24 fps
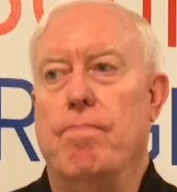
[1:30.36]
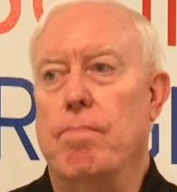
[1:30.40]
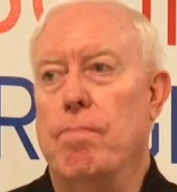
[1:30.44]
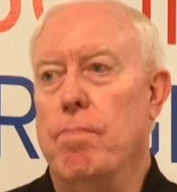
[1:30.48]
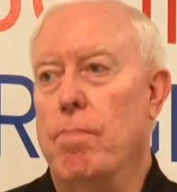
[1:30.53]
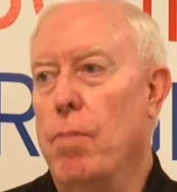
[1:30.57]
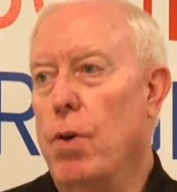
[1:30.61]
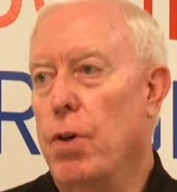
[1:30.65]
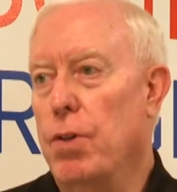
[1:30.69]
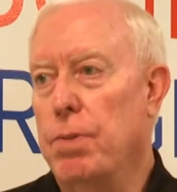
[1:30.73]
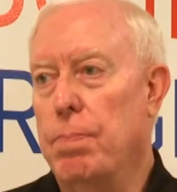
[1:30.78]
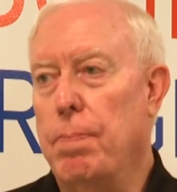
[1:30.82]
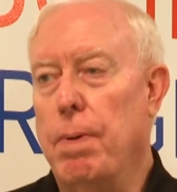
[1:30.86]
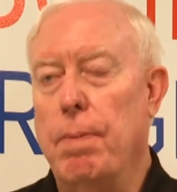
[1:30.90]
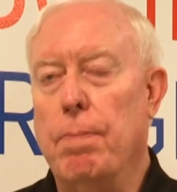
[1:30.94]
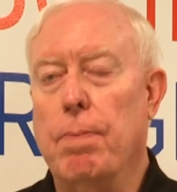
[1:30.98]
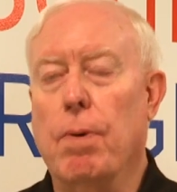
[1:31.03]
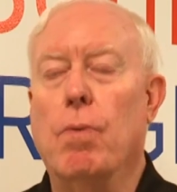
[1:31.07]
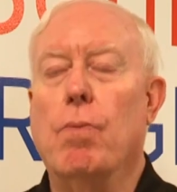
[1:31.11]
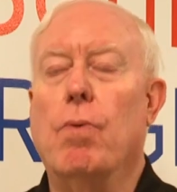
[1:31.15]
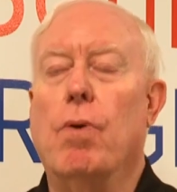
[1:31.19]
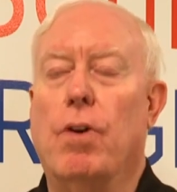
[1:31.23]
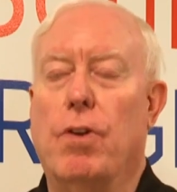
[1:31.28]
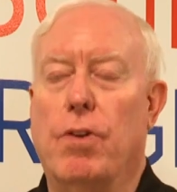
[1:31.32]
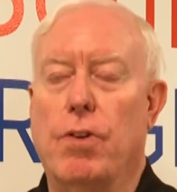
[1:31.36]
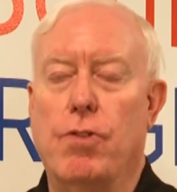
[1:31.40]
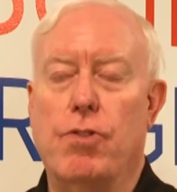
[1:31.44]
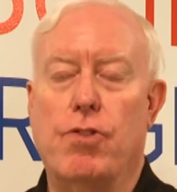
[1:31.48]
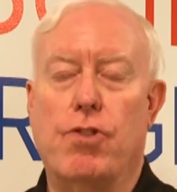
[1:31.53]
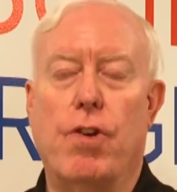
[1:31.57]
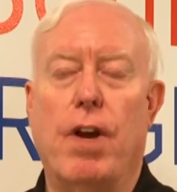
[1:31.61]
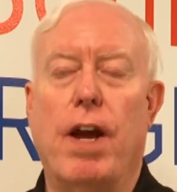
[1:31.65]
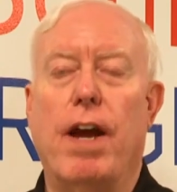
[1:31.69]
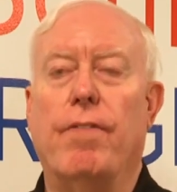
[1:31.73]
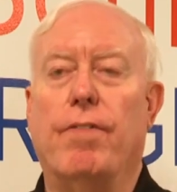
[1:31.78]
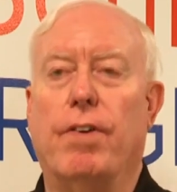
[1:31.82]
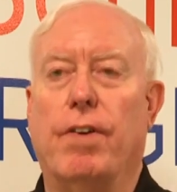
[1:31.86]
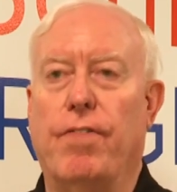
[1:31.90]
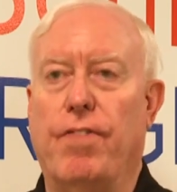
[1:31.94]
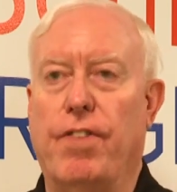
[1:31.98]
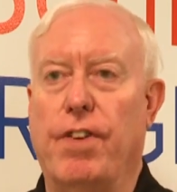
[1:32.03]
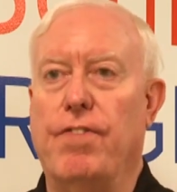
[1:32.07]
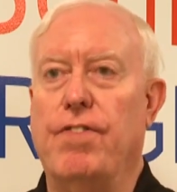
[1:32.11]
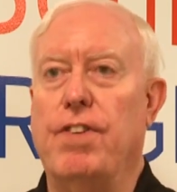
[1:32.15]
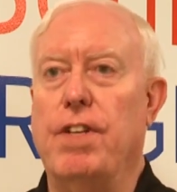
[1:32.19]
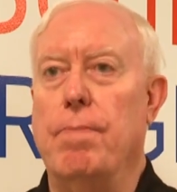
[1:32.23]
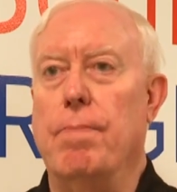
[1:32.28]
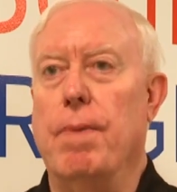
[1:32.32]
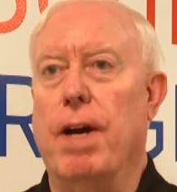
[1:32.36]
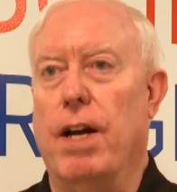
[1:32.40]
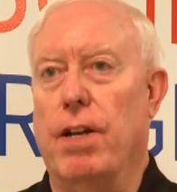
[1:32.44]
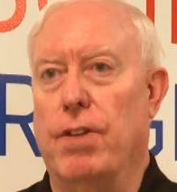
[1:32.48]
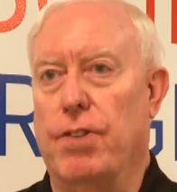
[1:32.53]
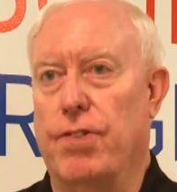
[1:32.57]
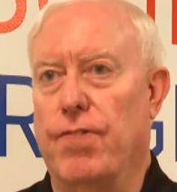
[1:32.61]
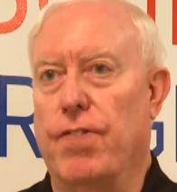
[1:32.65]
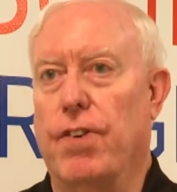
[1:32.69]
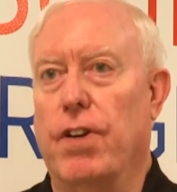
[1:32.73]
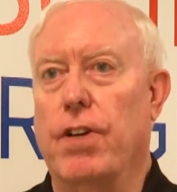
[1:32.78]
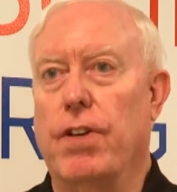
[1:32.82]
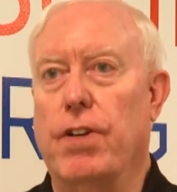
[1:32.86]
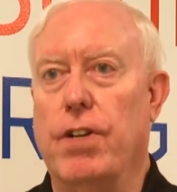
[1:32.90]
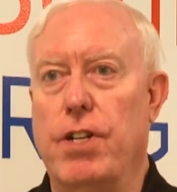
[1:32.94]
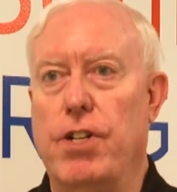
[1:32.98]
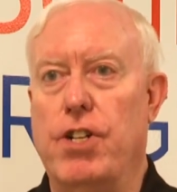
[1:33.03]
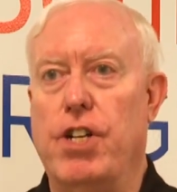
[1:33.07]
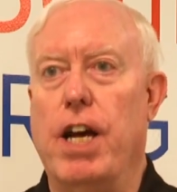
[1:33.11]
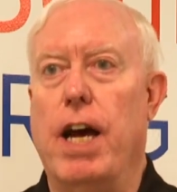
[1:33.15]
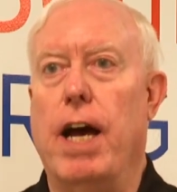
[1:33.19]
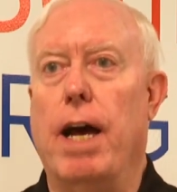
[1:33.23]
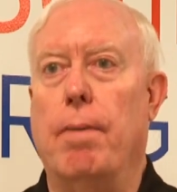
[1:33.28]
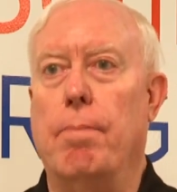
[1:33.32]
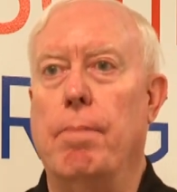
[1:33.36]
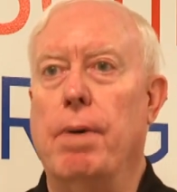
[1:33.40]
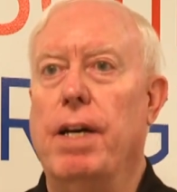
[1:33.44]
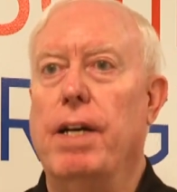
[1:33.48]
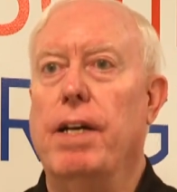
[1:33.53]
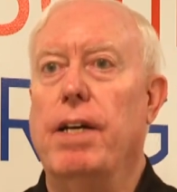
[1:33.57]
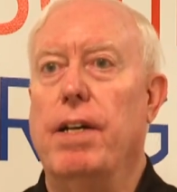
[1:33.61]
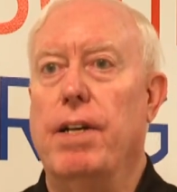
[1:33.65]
Most people will travel 50 miles for a good job.